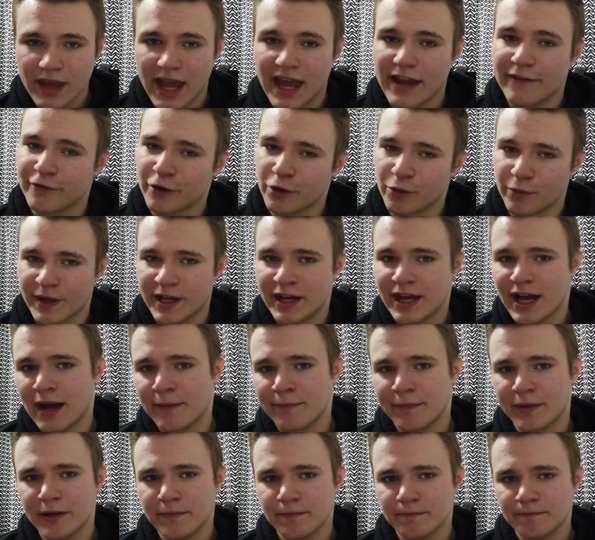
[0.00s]
And for
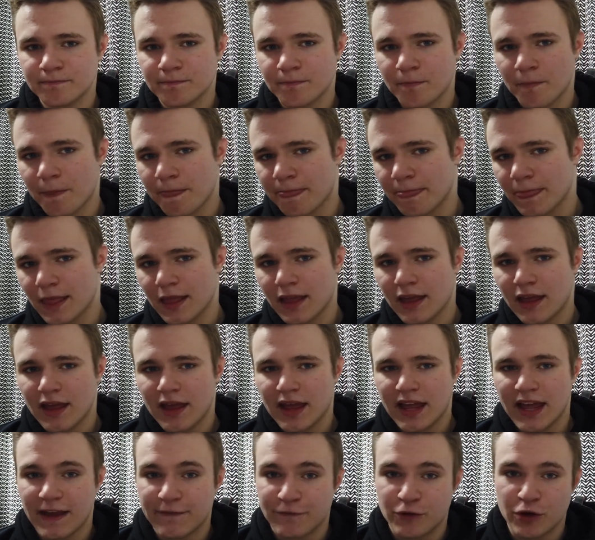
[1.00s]
recomping,
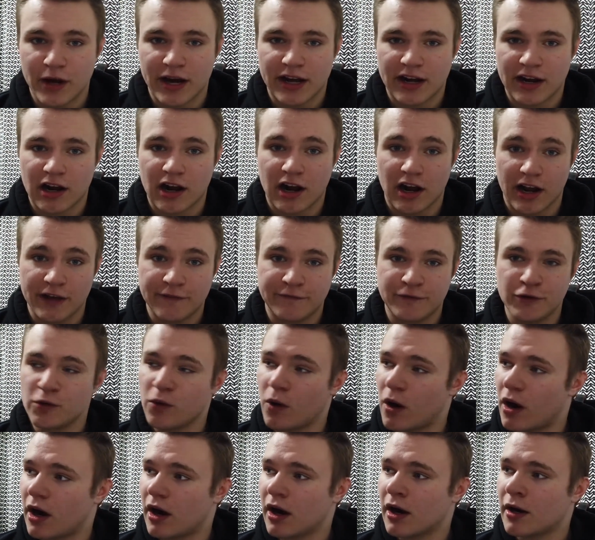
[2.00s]
if you
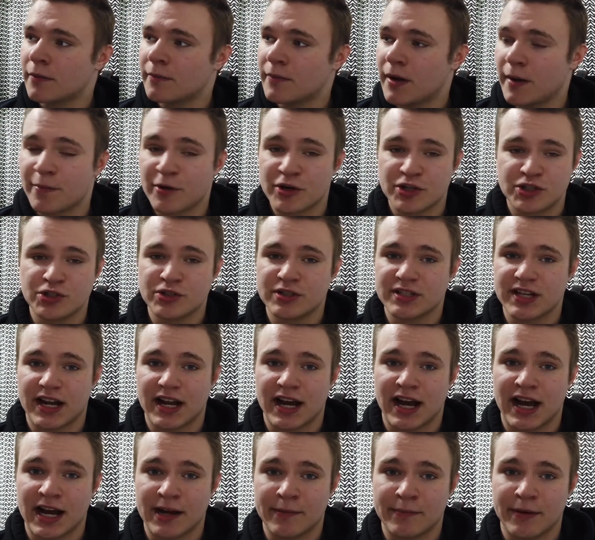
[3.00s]
are a person who's
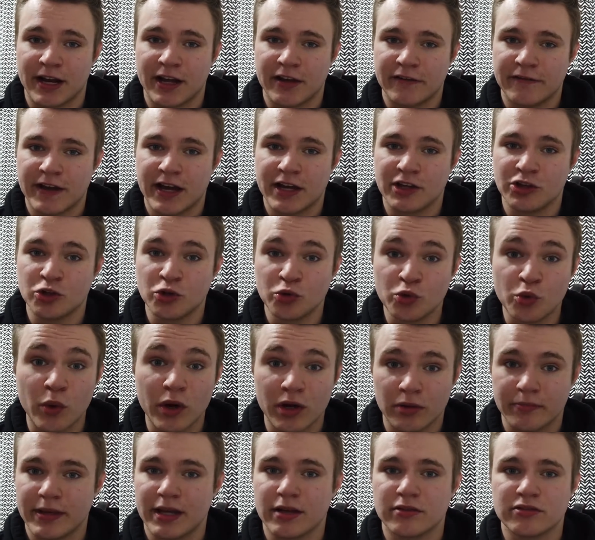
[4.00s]
at a higher body fat, you
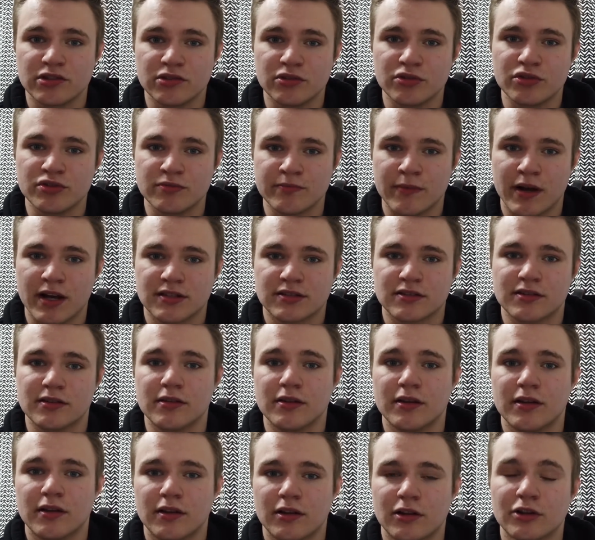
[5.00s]
will be able to
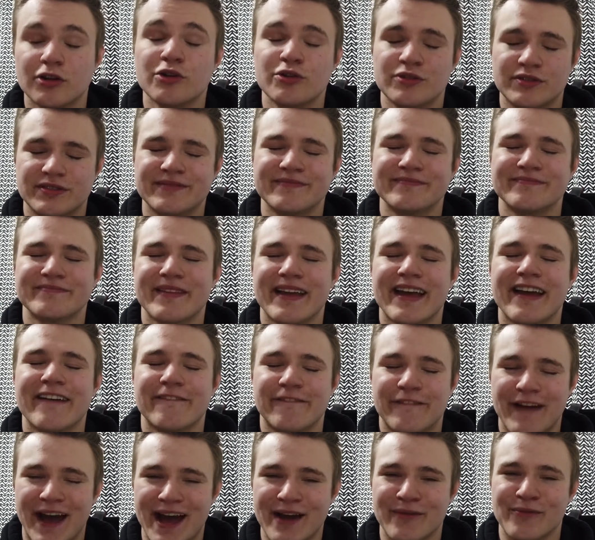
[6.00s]
lose
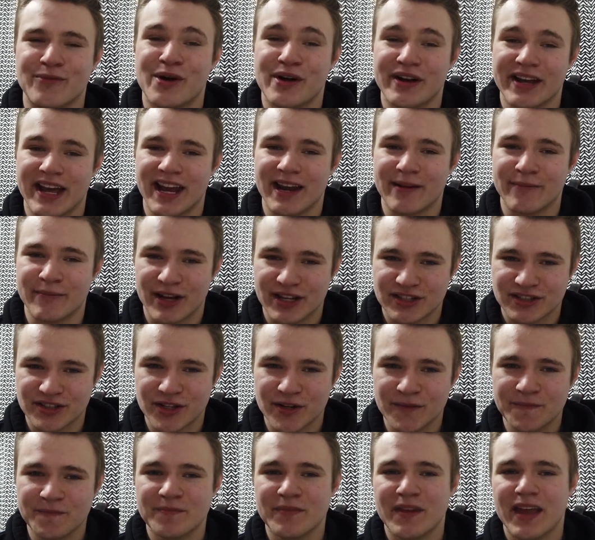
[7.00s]
fat while gaining
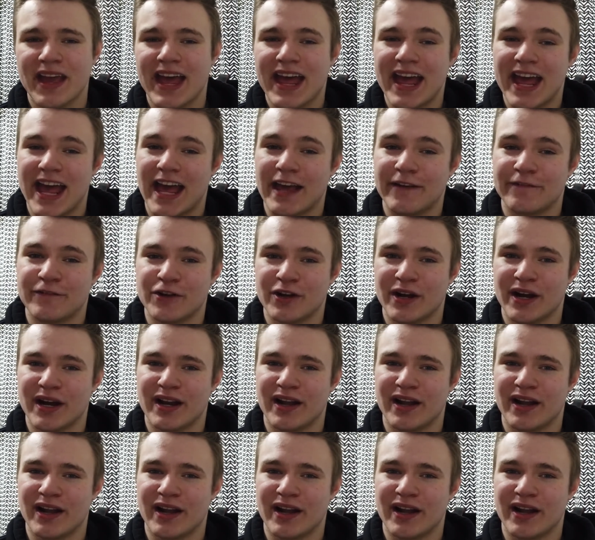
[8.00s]
muscle. If you're